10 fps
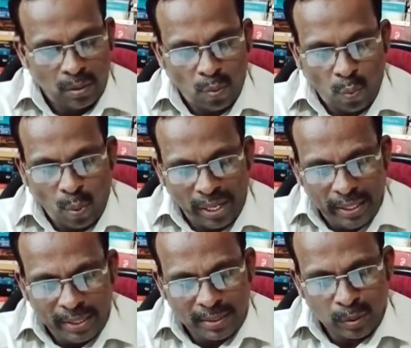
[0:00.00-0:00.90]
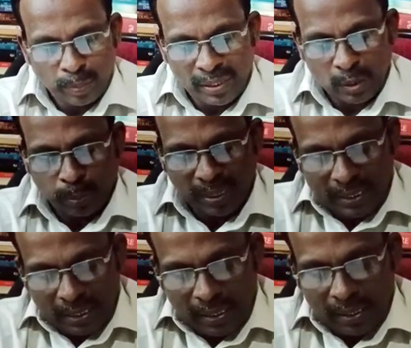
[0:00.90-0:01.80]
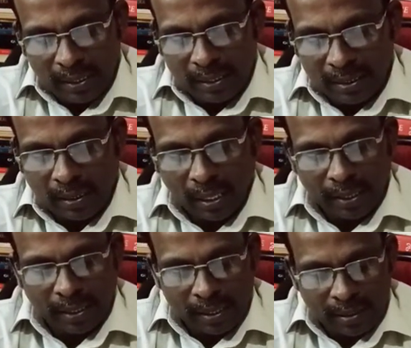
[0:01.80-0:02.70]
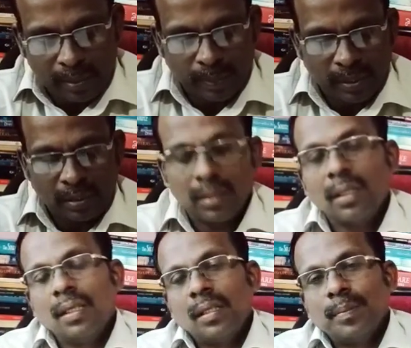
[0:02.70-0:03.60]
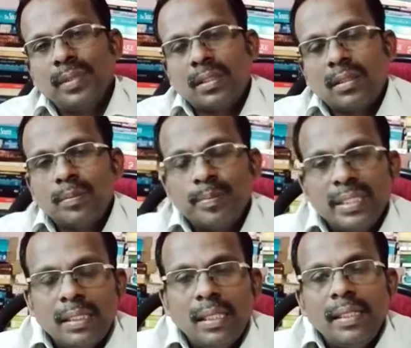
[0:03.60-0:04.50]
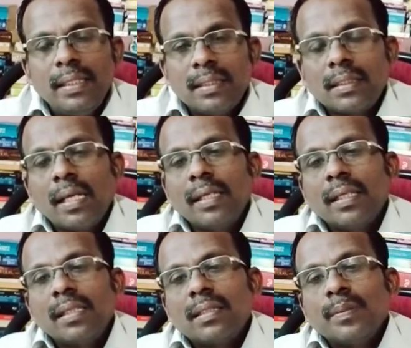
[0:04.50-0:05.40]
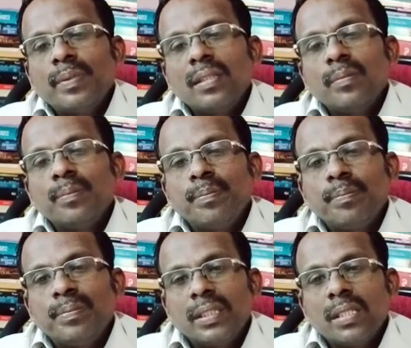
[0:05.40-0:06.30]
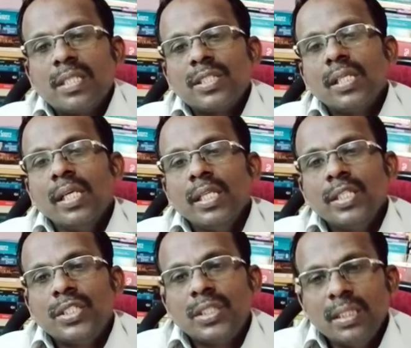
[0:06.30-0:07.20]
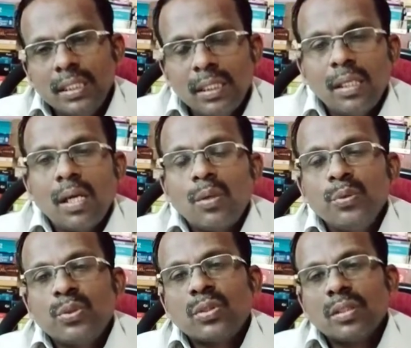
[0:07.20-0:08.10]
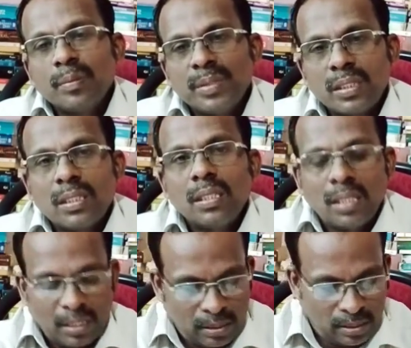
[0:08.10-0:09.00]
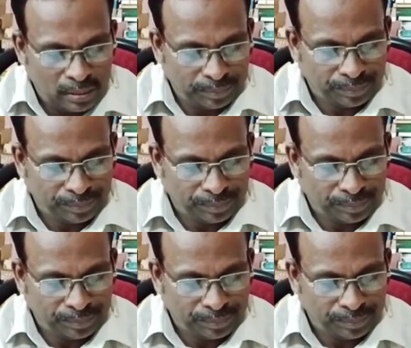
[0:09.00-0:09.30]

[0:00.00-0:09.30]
Why does Miss Bingley dislike Elizabeth? Miss Bingley dislike Elizabeth because she loves Mr. Darcy.